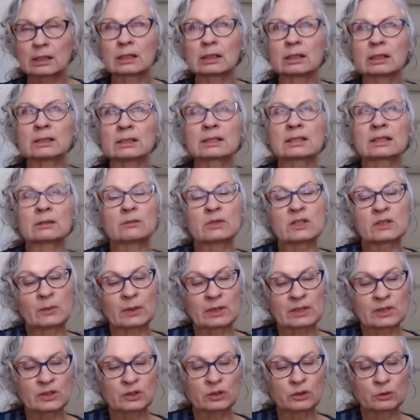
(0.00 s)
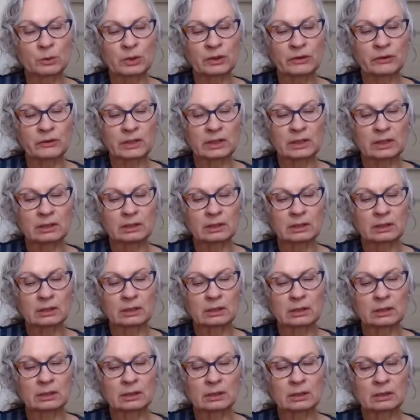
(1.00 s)
in some respects, you know, with the
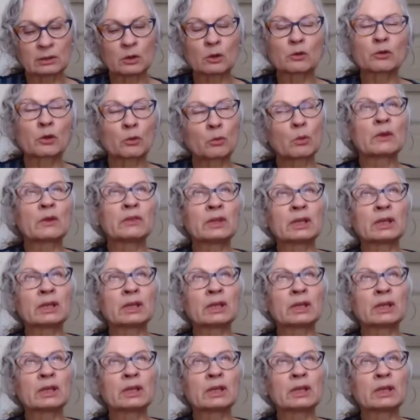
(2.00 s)
one